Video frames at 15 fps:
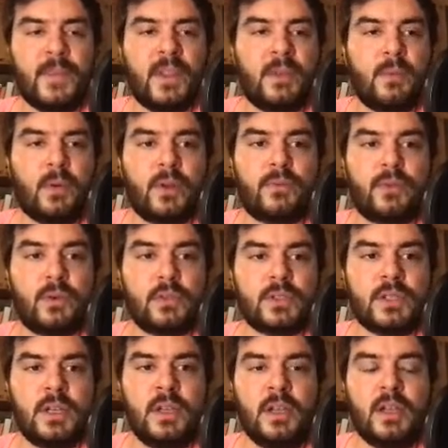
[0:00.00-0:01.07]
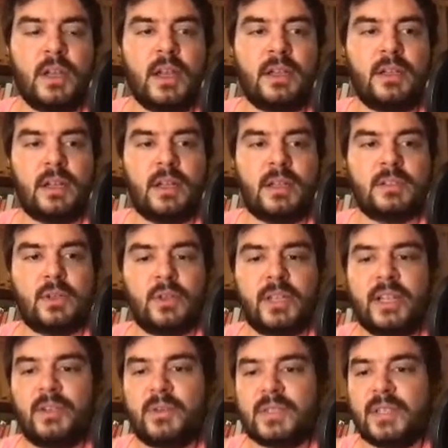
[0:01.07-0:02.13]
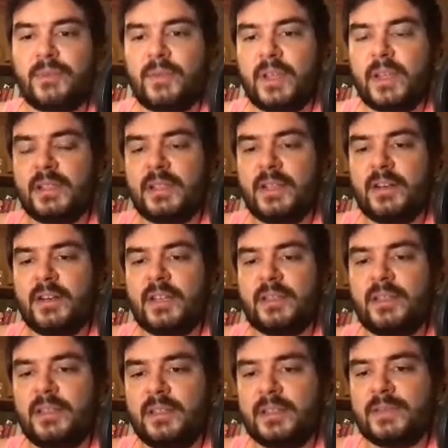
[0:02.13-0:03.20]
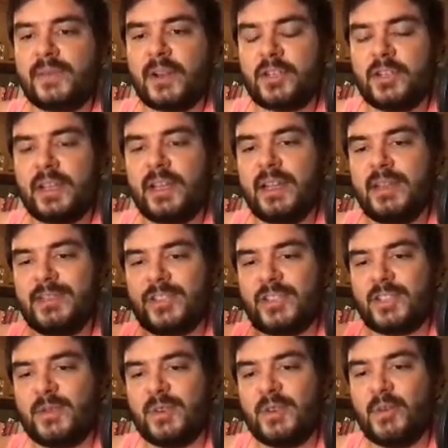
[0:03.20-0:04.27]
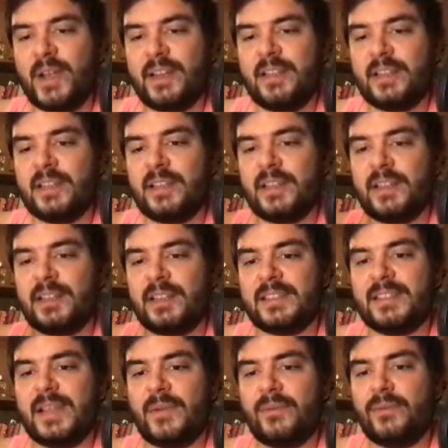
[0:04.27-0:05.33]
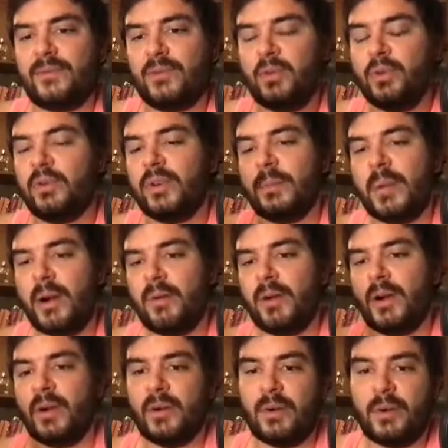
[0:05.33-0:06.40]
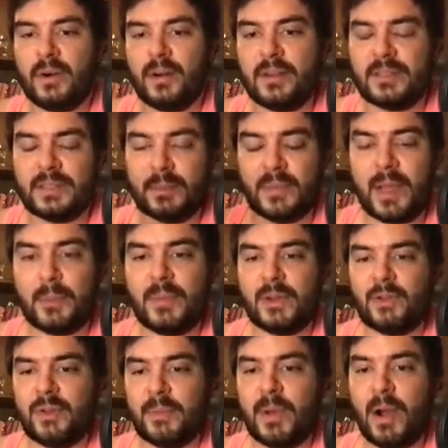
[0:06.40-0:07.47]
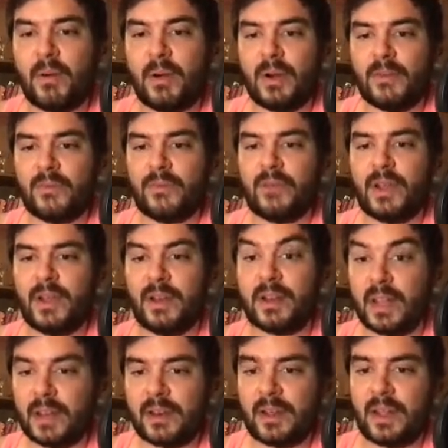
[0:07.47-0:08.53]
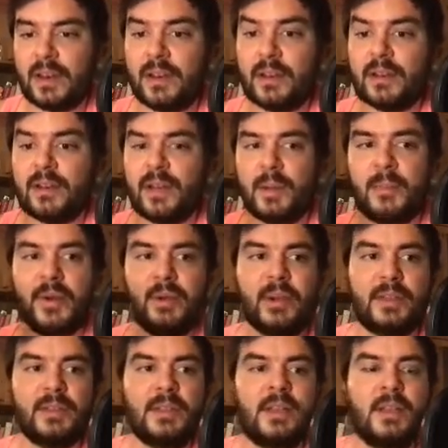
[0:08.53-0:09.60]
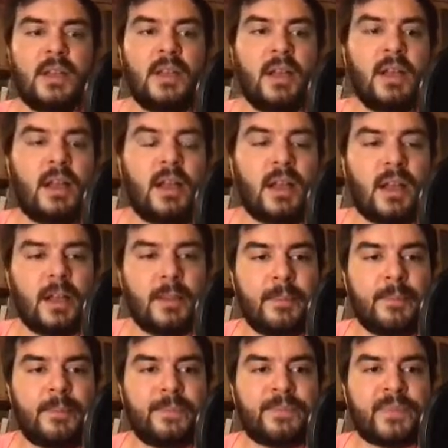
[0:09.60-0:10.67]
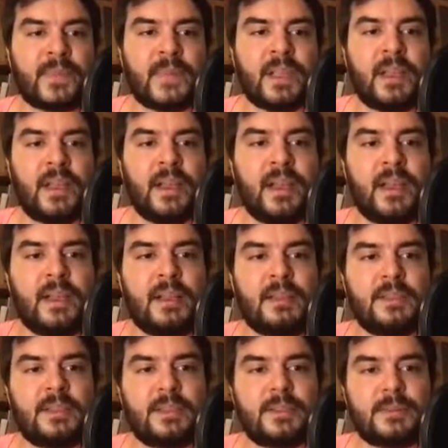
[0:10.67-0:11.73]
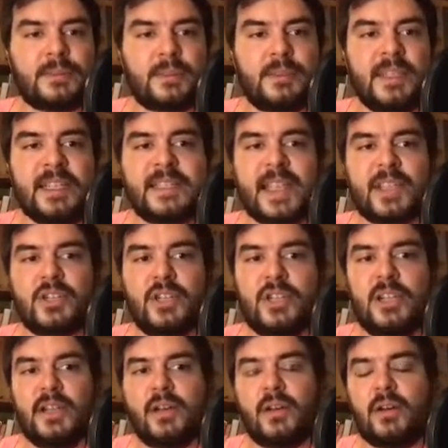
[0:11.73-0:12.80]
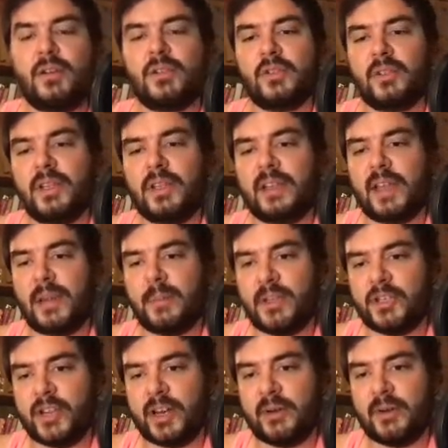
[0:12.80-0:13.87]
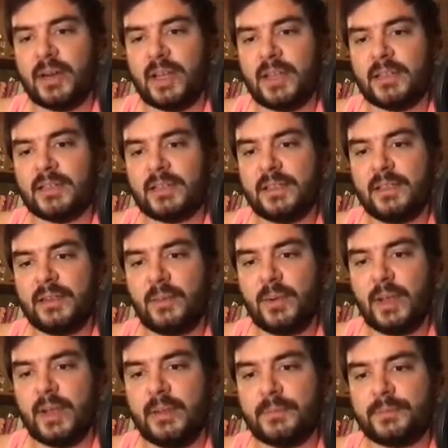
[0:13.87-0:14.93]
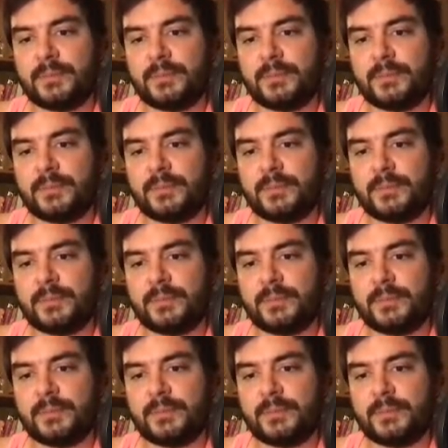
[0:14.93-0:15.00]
one of those. And uh, so the interesting thing is here that this function again is just quadratic. It doesn't have 2 to the power or, some number to the power of an, an, another number, right? Um, and this actually also then can be generalized in a way,